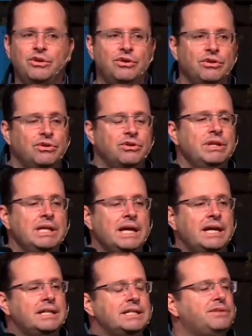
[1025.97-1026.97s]

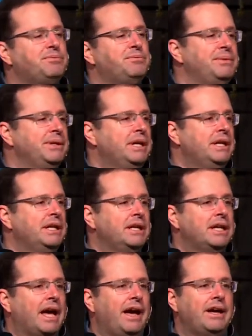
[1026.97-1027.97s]
here
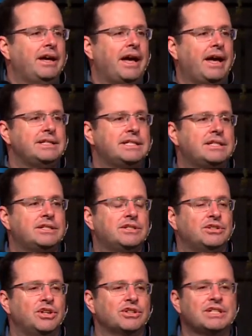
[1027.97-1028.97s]
has
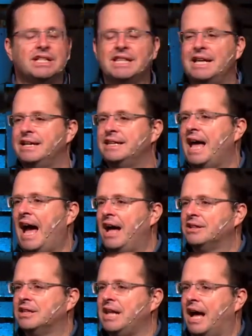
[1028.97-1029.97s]
looked at the
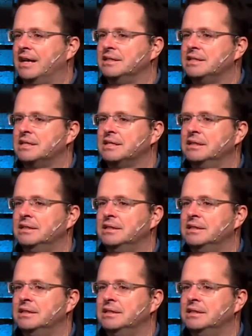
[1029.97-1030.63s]
outlines